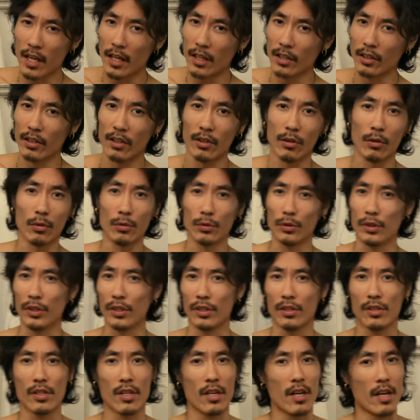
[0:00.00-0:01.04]
you know all
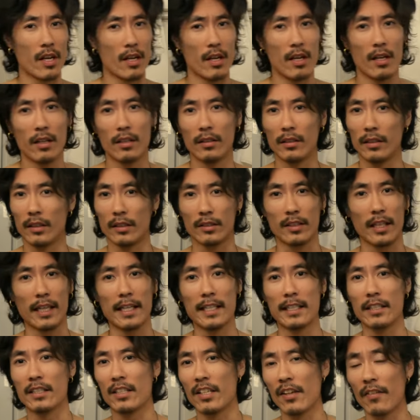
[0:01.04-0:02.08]
these uh,
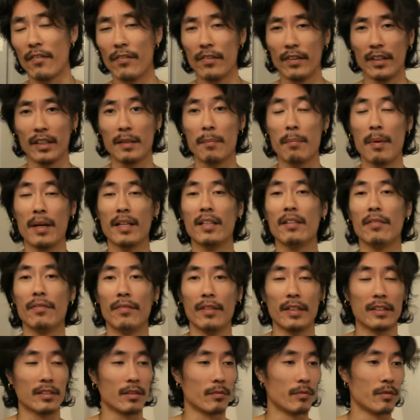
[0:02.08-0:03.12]
scientific
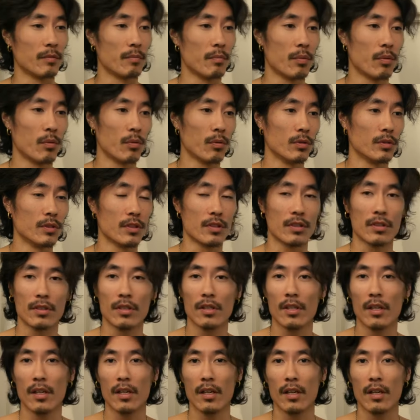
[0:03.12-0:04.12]
benefits of importance